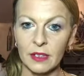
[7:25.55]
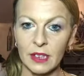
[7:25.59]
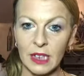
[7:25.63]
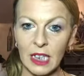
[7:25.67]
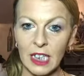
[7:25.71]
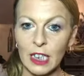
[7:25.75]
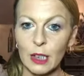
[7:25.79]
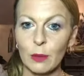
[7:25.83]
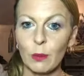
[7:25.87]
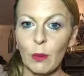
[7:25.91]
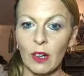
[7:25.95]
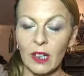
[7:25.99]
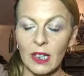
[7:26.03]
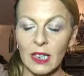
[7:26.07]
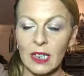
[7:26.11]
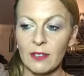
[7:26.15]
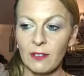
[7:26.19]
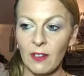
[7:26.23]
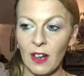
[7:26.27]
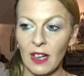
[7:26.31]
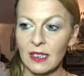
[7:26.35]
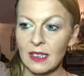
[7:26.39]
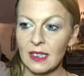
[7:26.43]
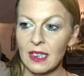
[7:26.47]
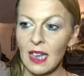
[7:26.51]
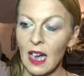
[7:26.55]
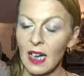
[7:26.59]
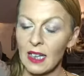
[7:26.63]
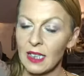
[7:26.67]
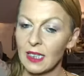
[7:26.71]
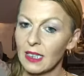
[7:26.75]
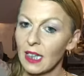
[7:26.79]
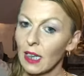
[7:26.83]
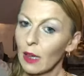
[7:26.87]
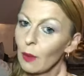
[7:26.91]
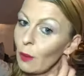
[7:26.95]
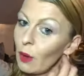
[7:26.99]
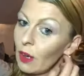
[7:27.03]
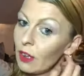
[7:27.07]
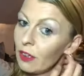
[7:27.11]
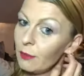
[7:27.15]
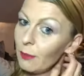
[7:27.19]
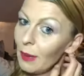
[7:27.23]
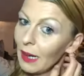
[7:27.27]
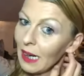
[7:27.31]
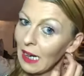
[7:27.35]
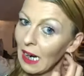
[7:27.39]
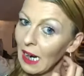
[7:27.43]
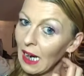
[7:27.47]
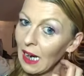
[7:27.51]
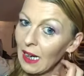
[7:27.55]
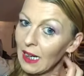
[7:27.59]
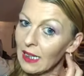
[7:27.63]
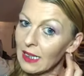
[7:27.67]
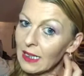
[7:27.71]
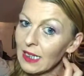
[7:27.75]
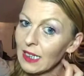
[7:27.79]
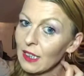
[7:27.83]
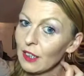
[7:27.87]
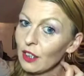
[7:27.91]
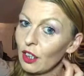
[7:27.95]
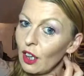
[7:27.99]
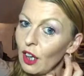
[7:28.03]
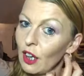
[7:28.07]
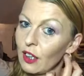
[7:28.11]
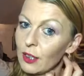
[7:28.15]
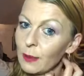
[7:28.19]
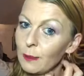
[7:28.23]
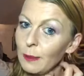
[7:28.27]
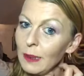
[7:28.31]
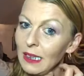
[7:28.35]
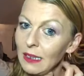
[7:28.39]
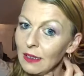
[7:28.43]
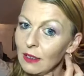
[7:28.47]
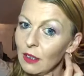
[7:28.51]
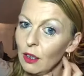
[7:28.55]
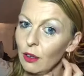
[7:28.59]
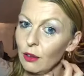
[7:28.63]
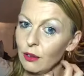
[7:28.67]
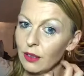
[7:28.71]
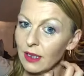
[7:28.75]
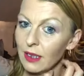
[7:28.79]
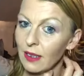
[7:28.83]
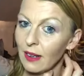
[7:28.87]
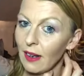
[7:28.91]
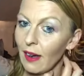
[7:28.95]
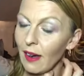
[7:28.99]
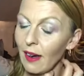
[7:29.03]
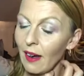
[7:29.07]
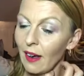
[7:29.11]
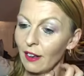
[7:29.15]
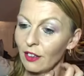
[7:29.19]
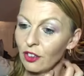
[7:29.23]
This one is fantastic. One of my clients has been using it,